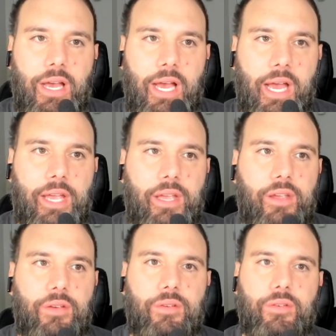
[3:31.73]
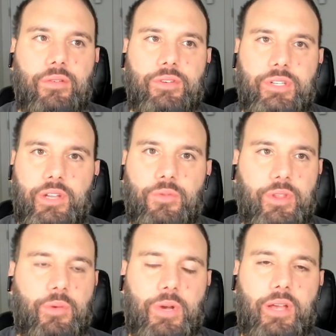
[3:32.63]
I did
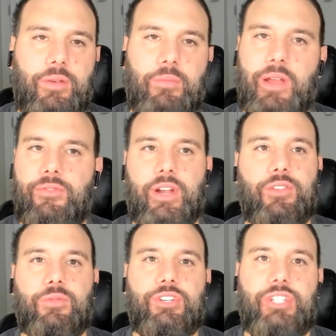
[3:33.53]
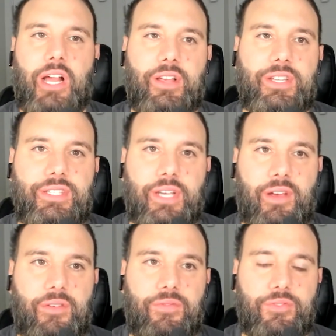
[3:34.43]
really well. And my friends were jealous
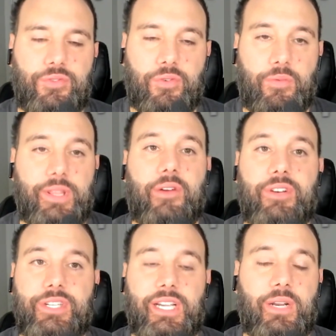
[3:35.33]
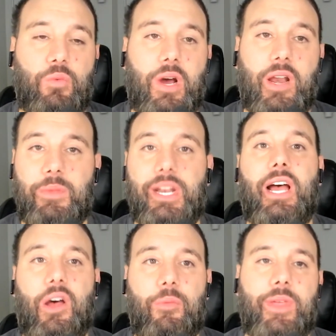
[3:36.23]
of sort of what they were seeing and wanted me to
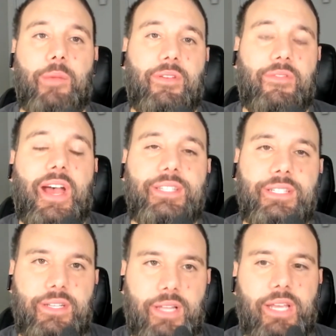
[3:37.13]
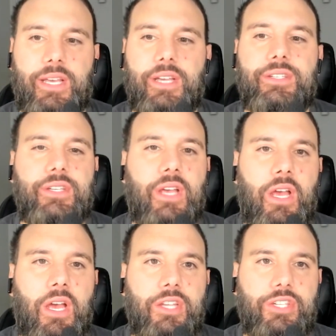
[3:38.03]
help them invest like this.
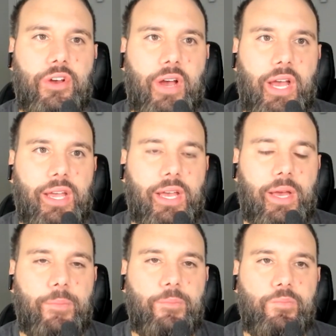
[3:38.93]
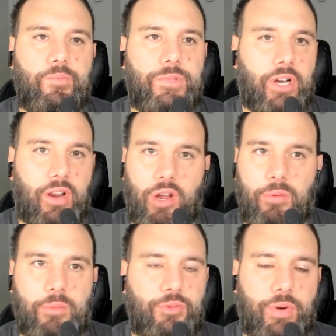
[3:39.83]
So I started
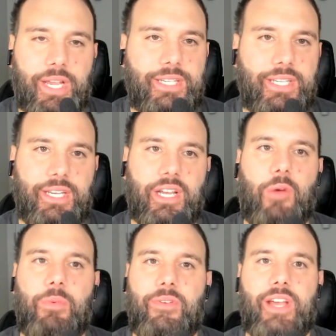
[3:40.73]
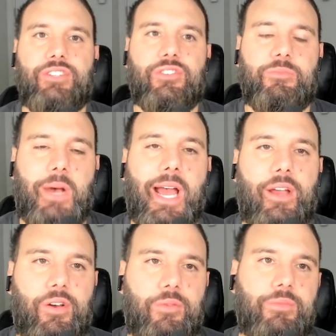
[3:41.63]
HomeRoom in 2018 to help investors buy
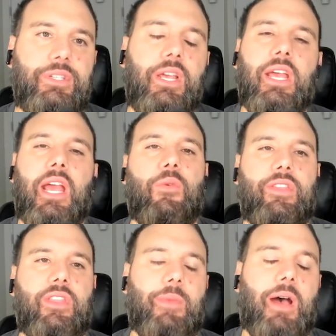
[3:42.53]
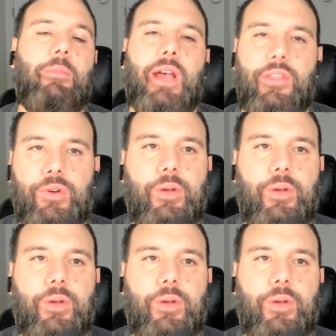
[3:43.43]
homes and rent them out by the